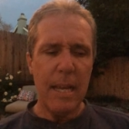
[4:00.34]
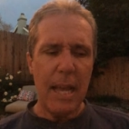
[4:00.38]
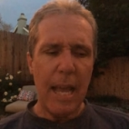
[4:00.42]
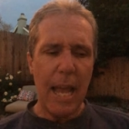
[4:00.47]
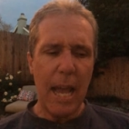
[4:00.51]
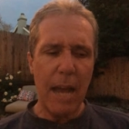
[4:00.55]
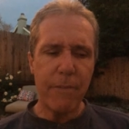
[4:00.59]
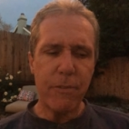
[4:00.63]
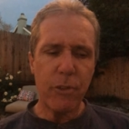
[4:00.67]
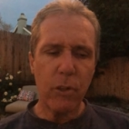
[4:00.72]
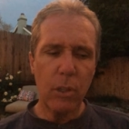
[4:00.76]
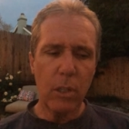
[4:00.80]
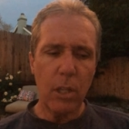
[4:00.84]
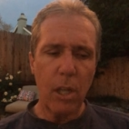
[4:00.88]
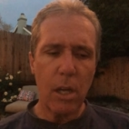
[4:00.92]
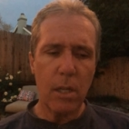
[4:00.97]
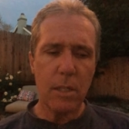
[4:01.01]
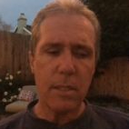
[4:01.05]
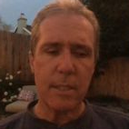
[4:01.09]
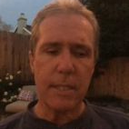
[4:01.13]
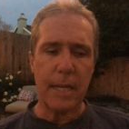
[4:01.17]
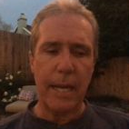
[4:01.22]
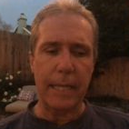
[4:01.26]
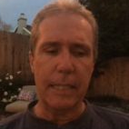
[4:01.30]
After a long
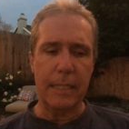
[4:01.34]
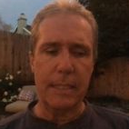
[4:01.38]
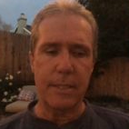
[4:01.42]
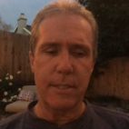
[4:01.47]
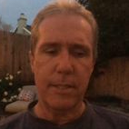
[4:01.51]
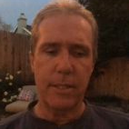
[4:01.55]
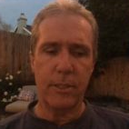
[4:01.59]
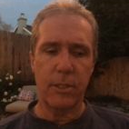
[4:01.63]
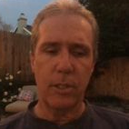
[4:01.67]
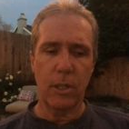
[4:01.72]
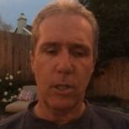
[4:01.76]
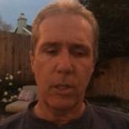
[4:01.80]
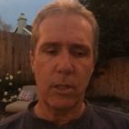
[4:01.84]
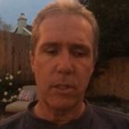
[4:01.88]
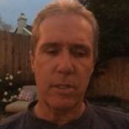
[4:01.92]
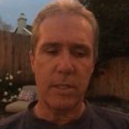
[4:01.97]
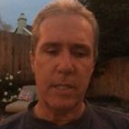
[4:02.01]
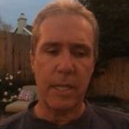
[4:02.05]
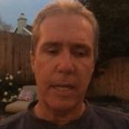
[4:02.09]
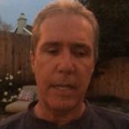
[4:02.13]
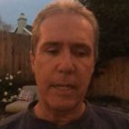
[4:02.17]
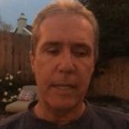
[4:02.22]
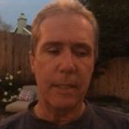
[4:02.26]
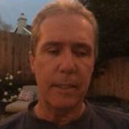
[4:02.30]
silence, the doll
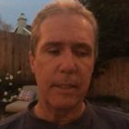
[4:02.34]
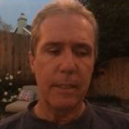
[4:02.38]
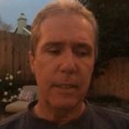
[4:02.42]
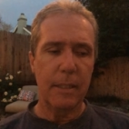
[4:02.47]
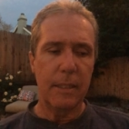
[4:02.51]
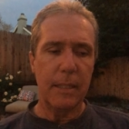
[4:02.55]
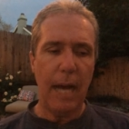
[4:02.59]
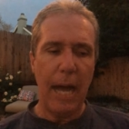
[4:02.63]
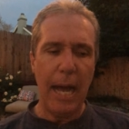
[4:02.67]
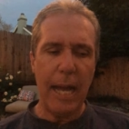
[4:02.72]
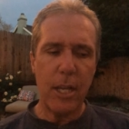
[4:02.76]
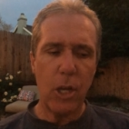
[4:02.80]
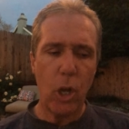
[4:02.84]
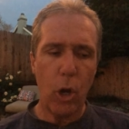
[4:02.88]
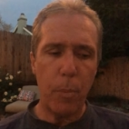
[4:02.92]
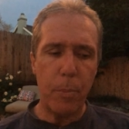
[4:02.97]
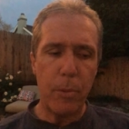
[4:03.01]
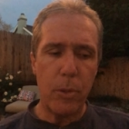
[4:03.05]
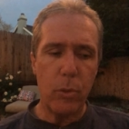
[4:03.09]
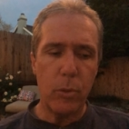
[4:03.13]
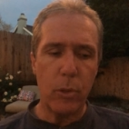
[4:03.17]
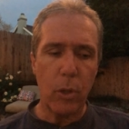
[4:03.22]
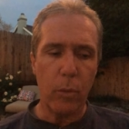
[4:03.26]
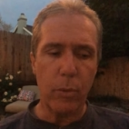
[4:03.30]
said, "I
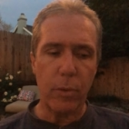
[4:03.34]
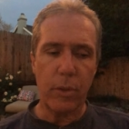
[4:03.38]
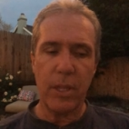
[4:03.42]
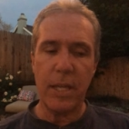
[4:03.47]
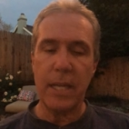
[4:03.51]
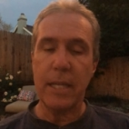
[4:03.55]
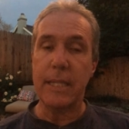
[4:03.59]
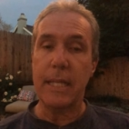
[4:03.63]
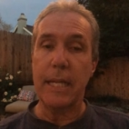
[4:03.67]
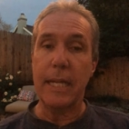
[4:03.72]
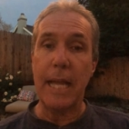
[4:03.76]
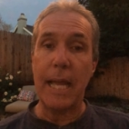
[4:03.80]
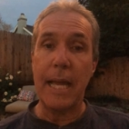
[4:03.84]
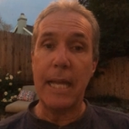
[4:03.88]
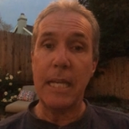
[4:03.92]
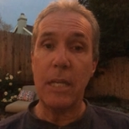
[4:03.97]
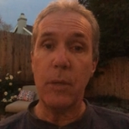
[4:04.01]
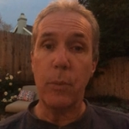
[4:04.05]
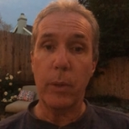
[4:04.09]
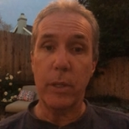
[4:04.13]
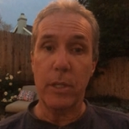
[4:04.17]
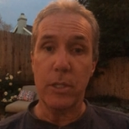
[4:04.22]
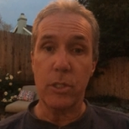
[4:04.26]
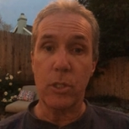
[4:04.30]
hope you don't think that
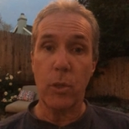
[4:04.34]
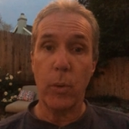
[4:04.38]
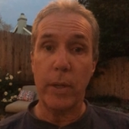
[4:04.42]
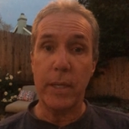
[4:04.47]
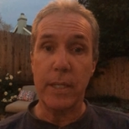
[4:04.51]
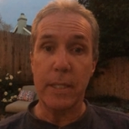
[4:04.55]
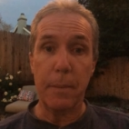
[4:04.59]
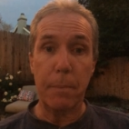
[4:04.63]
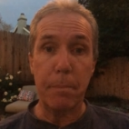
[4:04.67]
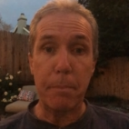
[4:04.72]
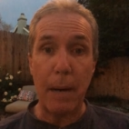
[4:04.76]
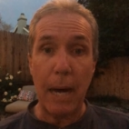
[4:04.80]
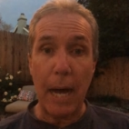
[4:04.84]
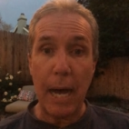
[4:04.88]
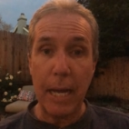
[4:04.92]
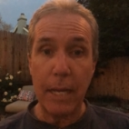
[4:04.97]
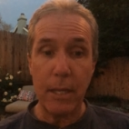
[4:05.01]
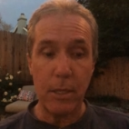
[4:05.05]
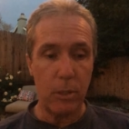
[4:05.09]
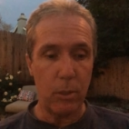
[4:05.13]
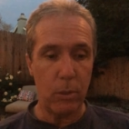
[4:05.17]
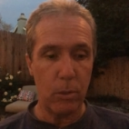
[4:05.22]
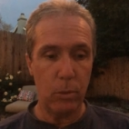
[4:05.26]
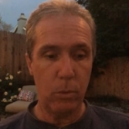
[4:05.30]
anyone is going to
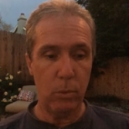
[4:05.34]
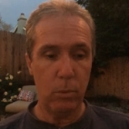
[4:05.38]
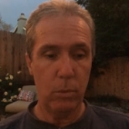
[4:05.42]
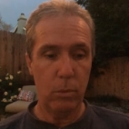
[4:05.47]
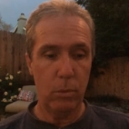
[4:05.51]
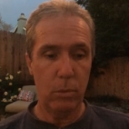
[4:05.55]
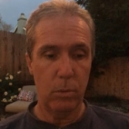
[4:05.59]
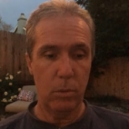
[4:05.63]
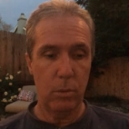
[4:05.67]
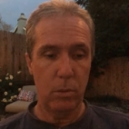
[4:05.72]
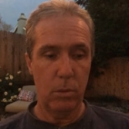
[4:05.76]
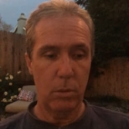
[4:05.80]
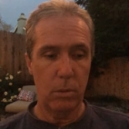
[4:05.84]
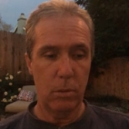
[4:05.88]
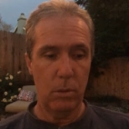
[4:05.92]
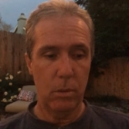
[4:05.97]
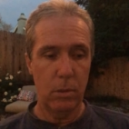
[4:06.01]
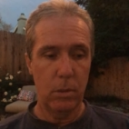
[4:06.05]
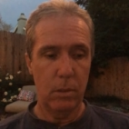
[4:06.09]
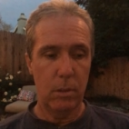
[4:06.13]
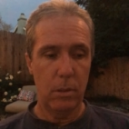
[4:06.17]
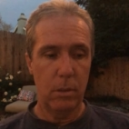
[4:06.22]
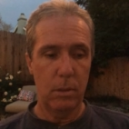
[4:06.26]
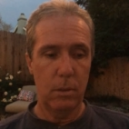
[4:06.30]
buy you."
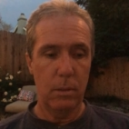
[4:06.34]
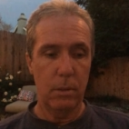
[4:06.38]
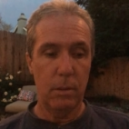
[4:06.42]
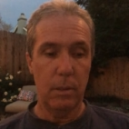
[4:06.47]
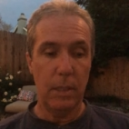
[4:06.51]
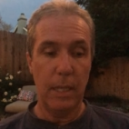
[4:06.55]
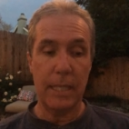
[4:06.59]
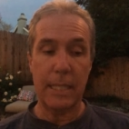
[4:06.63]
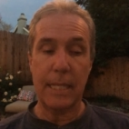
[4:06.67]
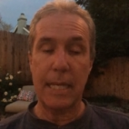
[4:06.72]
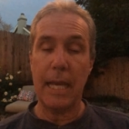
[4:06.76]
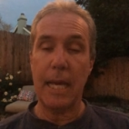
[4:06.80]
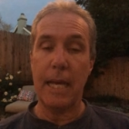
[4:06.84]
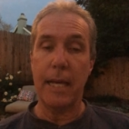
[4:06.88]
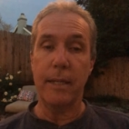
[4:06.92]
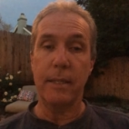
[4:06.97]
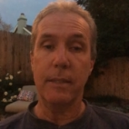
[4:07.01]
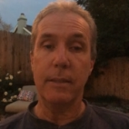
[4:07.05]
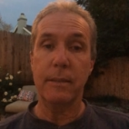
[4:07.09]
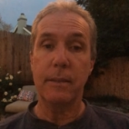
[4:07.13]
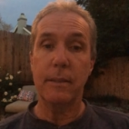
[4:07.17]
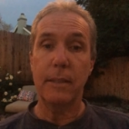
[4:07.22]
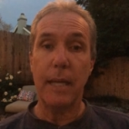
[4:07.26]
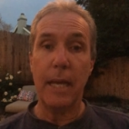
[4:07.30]

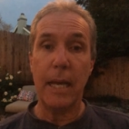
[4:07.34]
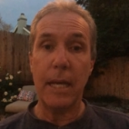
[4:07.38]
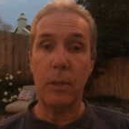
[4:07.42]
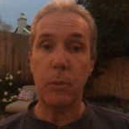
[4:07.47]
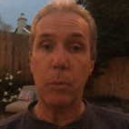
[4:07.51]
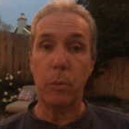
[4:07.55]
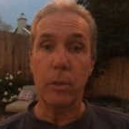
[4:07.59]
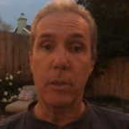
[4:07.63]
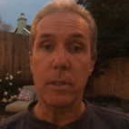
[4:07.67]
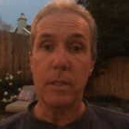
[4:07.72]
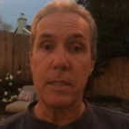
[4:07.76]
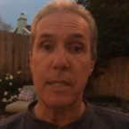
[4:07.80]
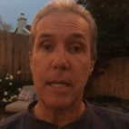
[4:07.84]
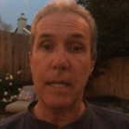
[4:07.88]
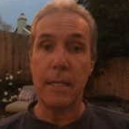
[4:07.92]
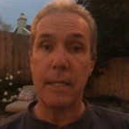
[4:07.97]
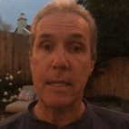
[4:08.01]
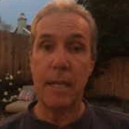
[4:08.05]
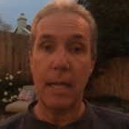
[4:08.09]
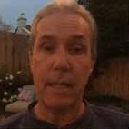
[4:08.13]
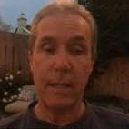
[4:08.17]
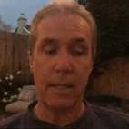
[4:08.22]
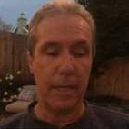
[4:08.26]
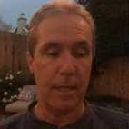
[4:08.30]
Again, Edward said
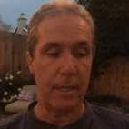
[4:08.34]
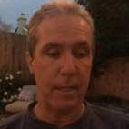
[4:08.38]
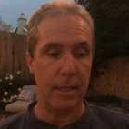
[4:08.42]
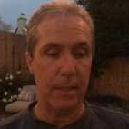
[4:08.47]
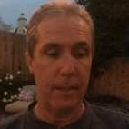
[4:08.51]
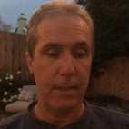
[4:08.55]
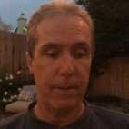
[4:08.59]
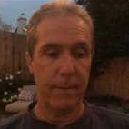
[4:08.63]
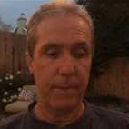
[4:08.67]
nothing.